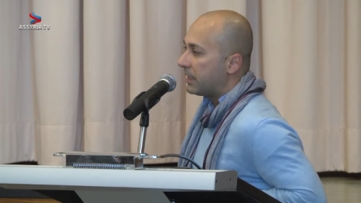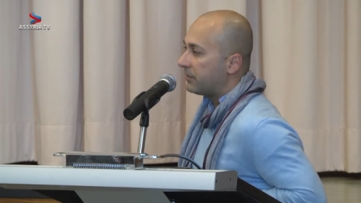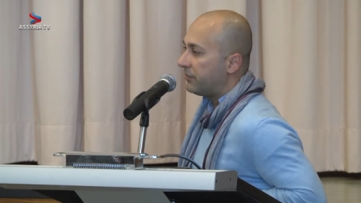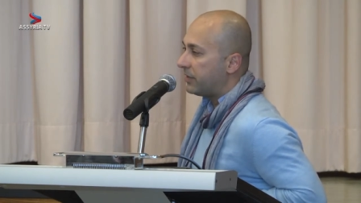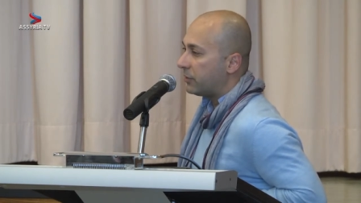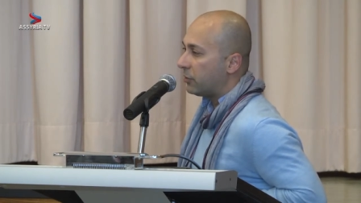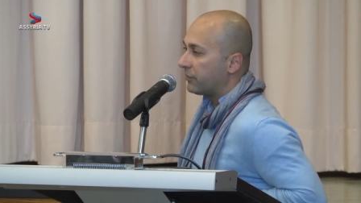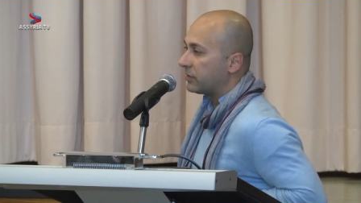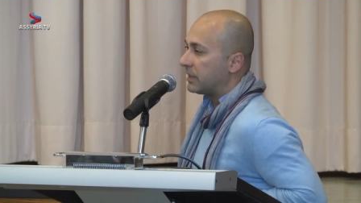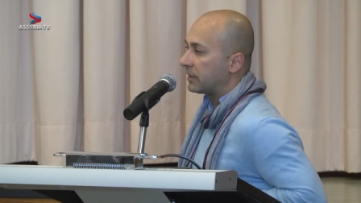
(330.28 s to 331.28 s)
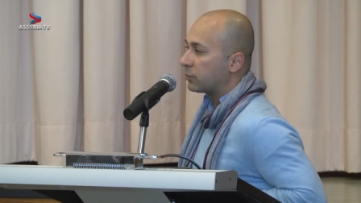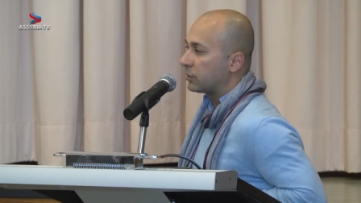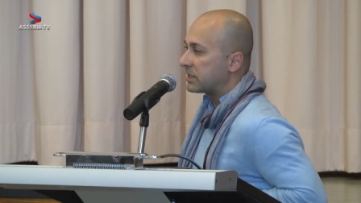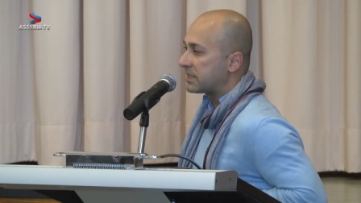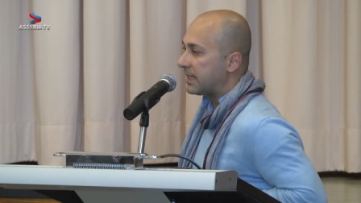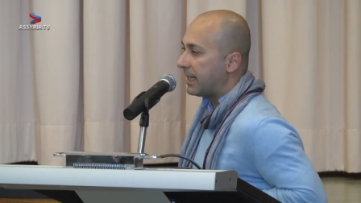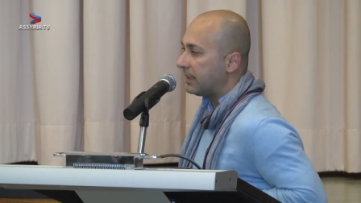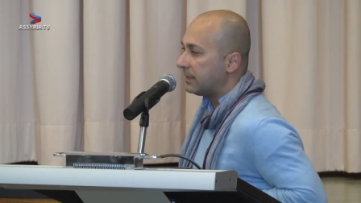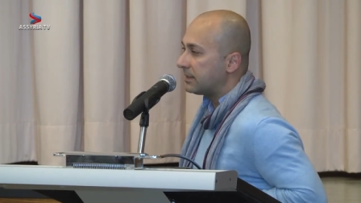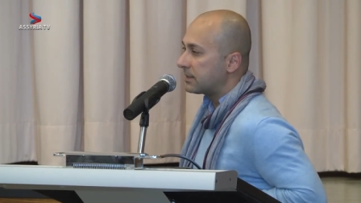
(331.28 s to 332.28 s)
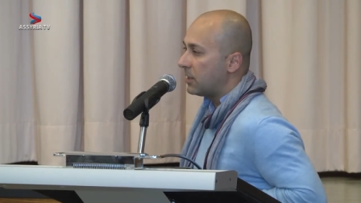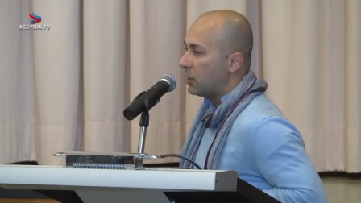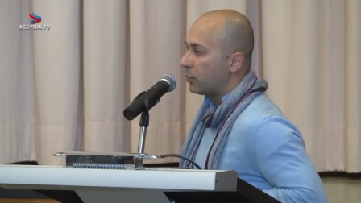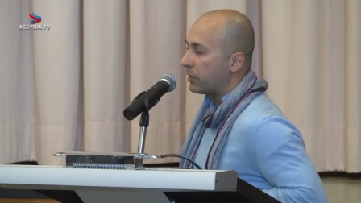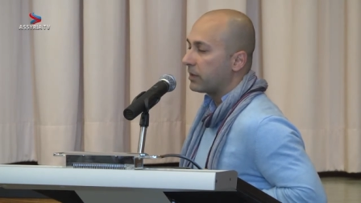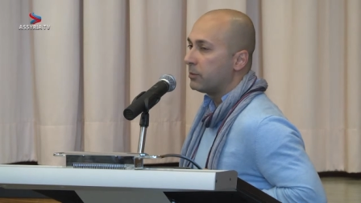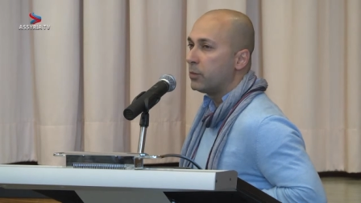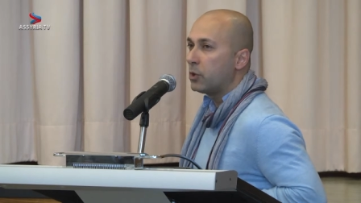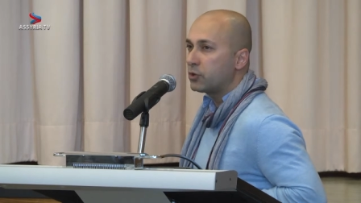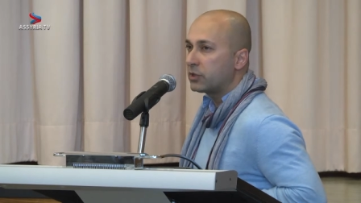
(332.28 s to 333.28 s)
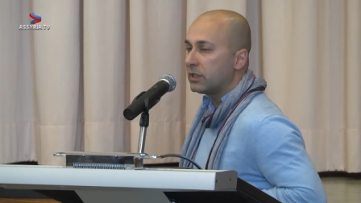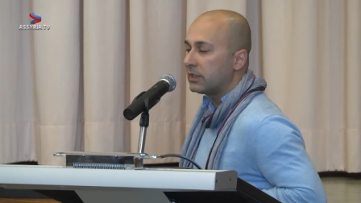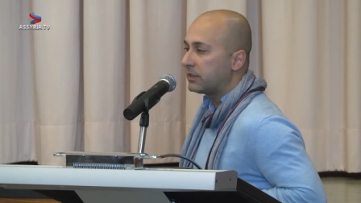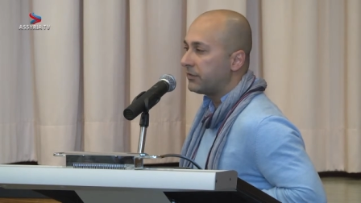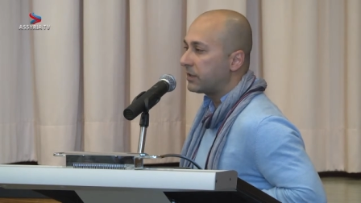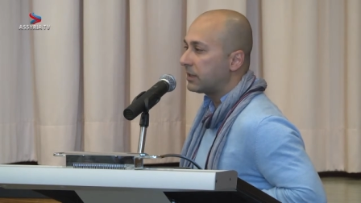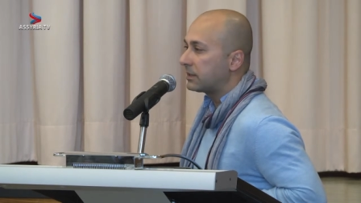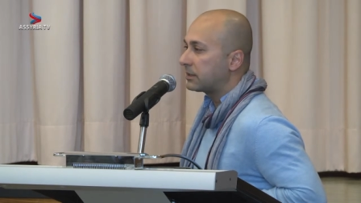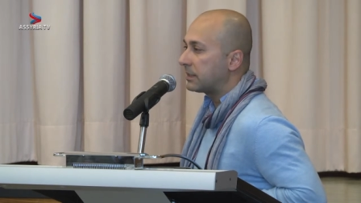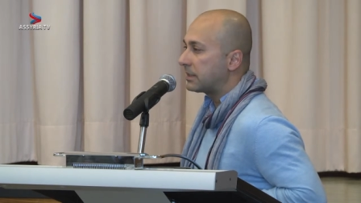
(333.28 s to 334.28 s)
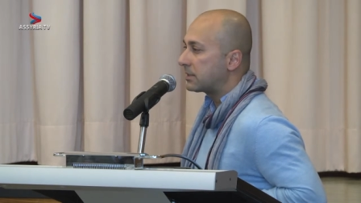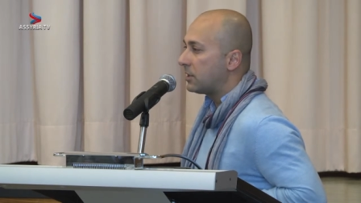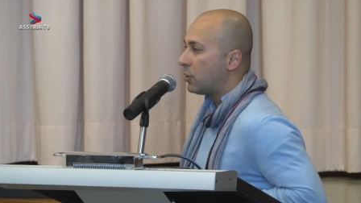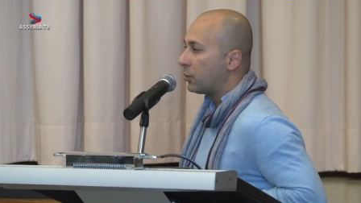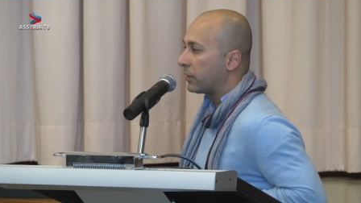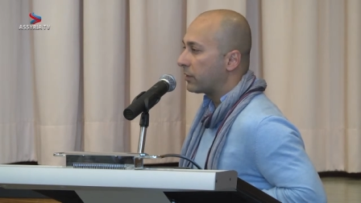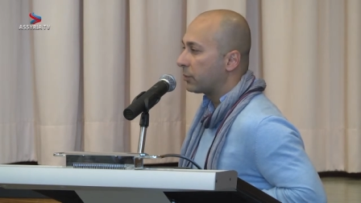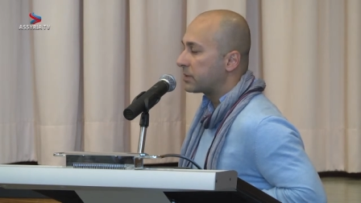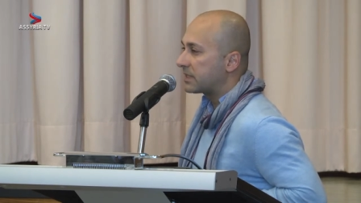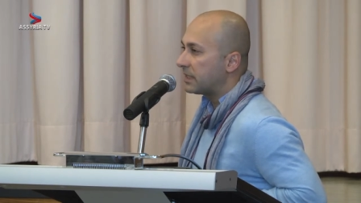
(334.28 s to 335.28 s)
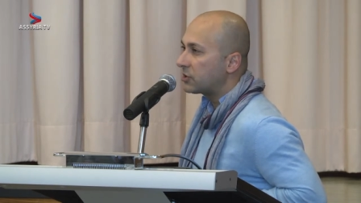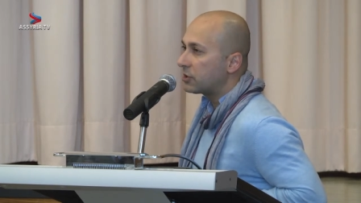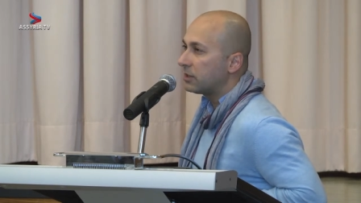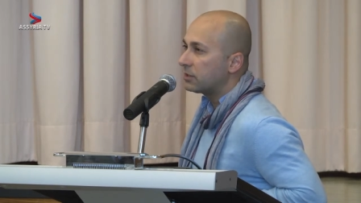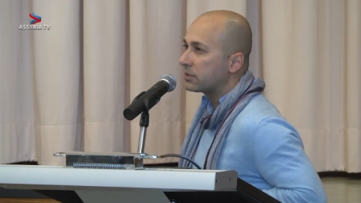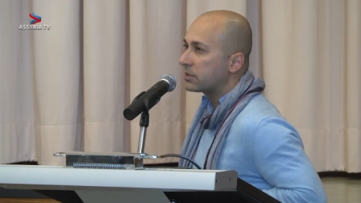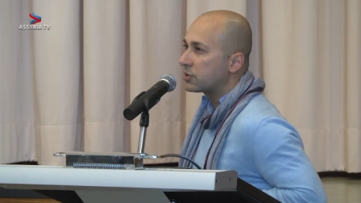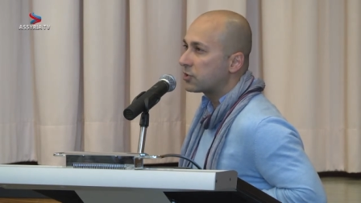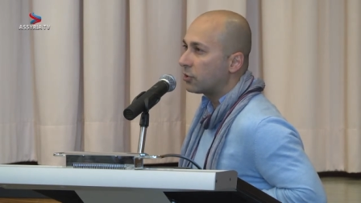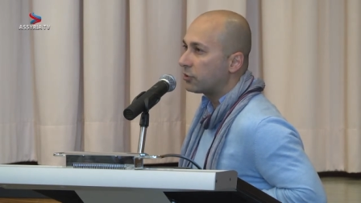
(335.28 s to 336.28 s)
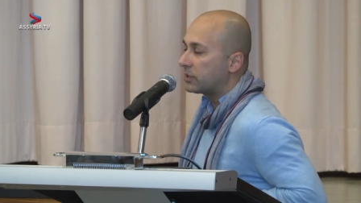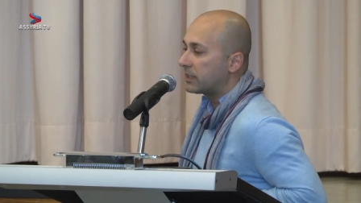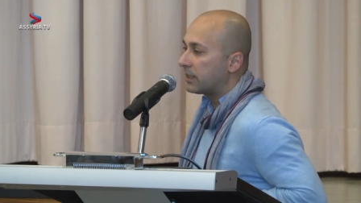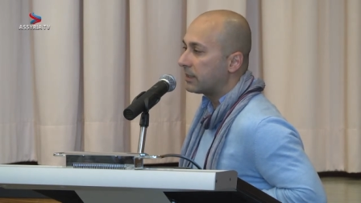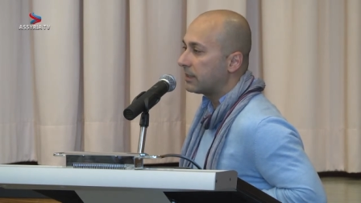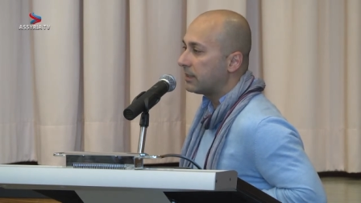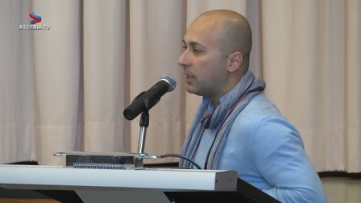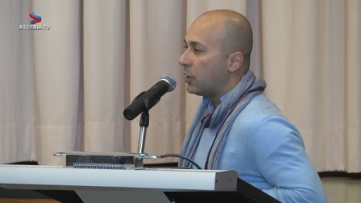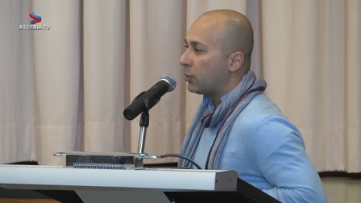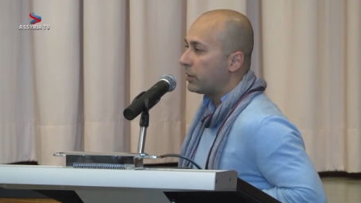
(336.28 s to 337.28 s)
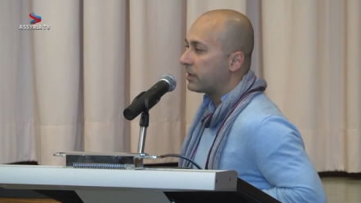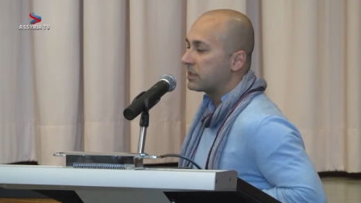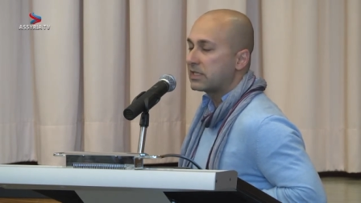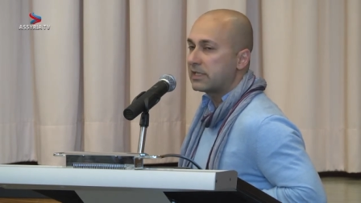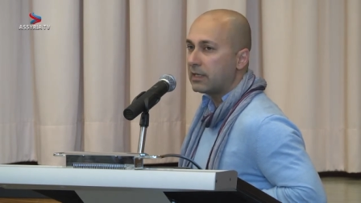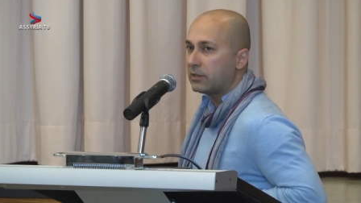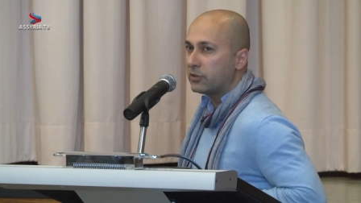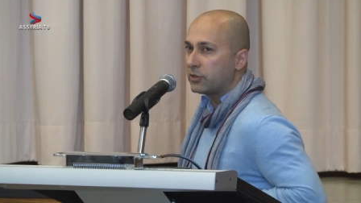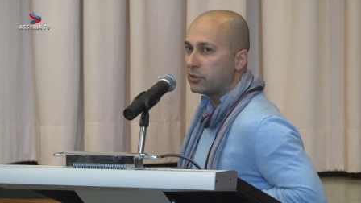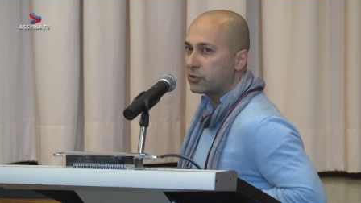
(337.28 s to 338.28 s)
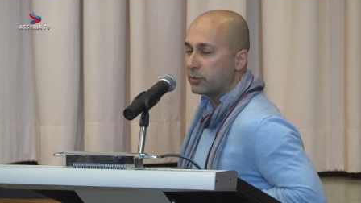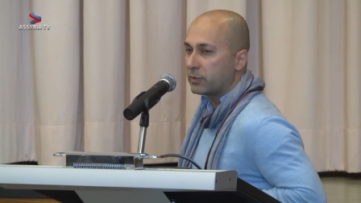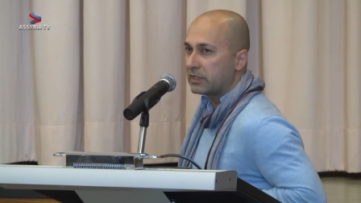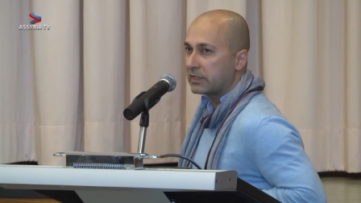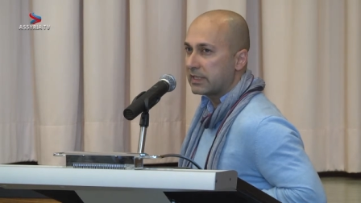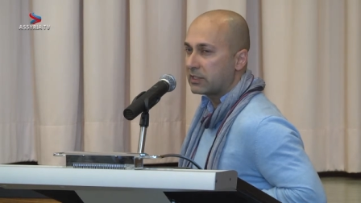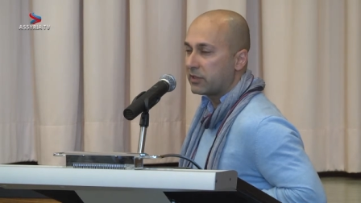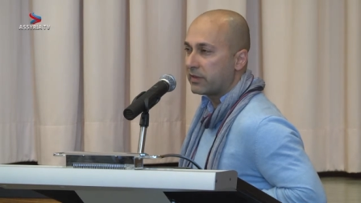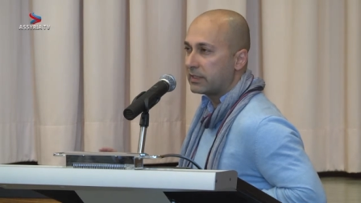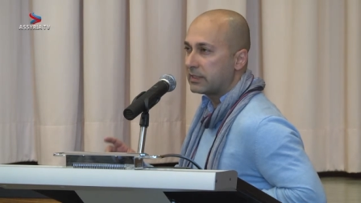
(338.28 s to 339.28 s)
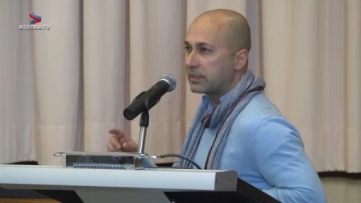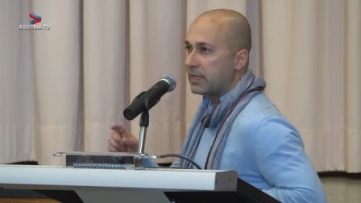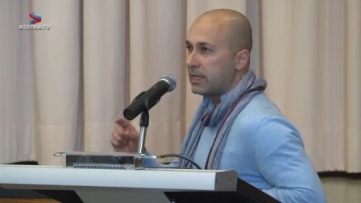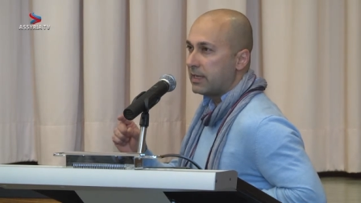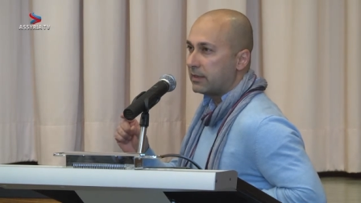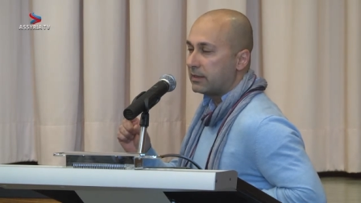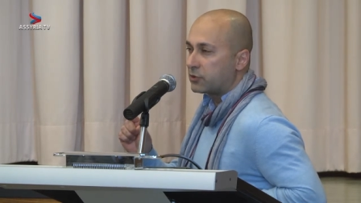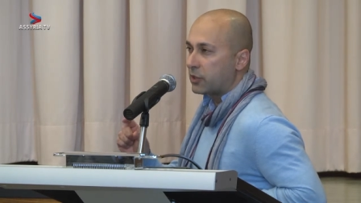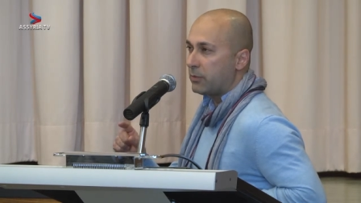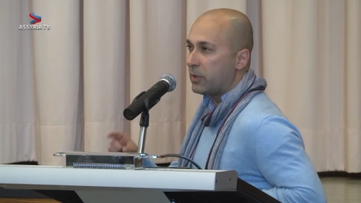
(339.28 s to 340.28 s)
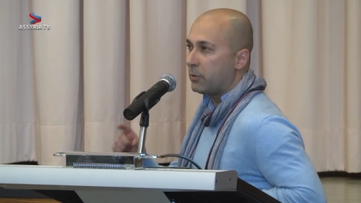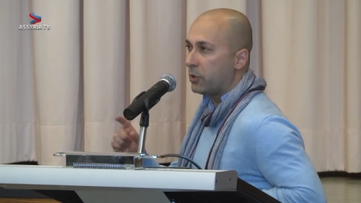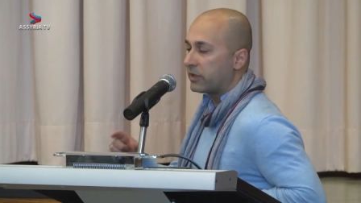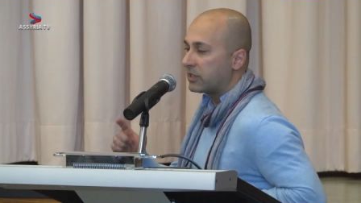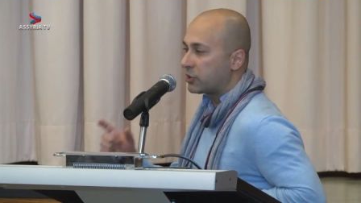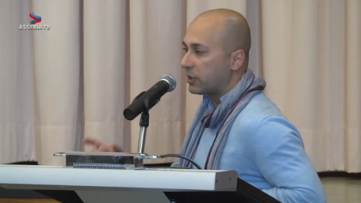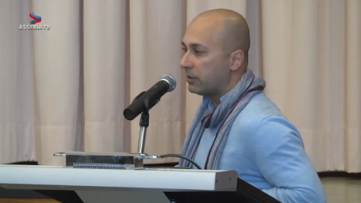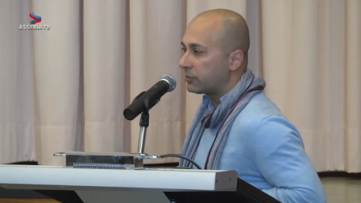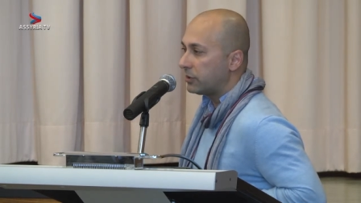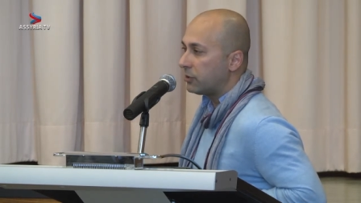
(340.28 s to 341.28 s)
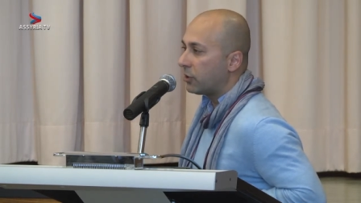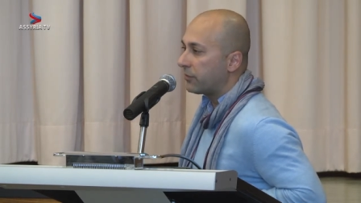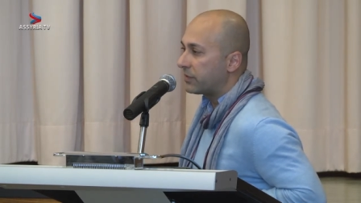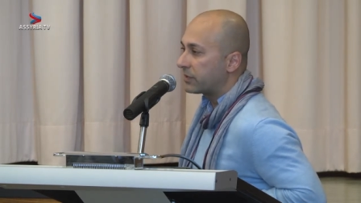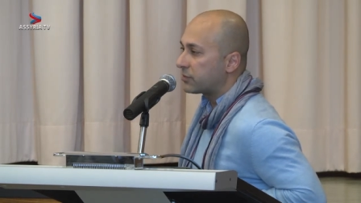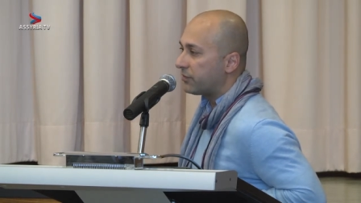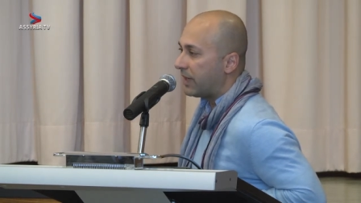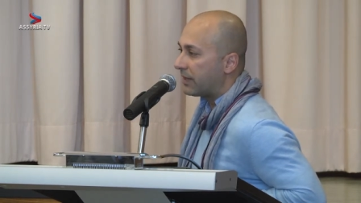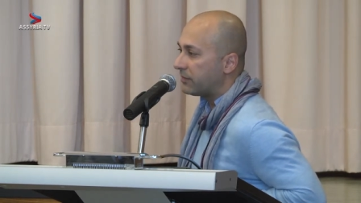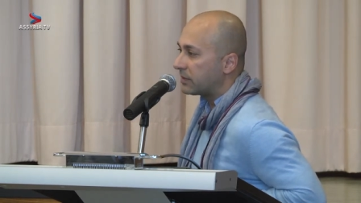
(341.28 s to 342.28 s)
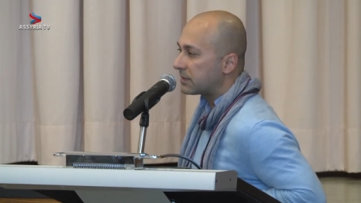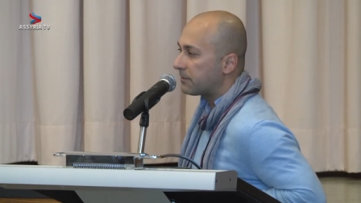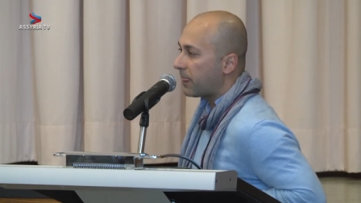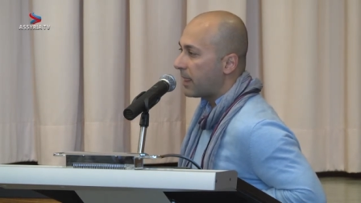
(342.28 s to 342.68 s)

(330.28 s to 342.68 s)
it very often dealt with silence, with emotional difficulties, with obsessional storytelling, with secondary traumatization, that is, the trauma among the children of the survivors,